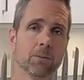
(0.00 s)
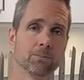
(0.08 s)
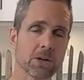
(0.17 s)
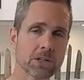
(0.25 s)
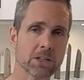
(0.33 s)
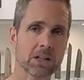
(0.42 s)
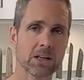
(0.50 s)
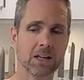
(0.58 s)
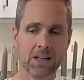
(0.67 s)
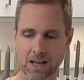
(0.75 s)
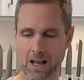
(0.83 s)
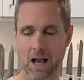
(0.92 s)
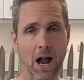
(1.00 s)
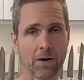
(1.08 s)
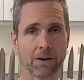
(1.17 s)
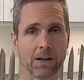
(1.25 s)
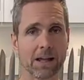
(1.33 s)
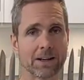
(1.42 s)
Personally, I
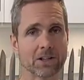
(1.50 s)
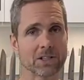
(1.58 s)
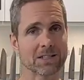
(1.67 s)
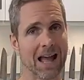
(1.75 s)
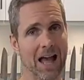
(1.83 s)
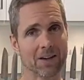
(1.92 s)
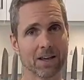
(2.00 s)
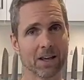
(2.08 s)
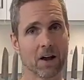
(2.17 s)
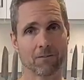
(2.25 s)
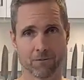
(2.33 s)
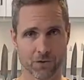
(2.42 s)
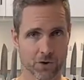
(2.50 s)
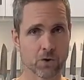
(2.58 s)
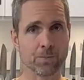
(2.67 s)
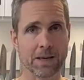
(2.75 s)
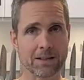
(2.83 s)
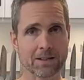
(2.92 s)
really like just having a
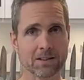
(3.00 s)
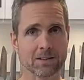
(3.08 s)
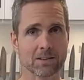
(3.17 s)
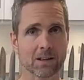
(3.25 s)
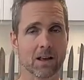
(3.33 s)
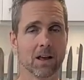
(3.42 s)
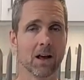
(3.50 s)
few pieces.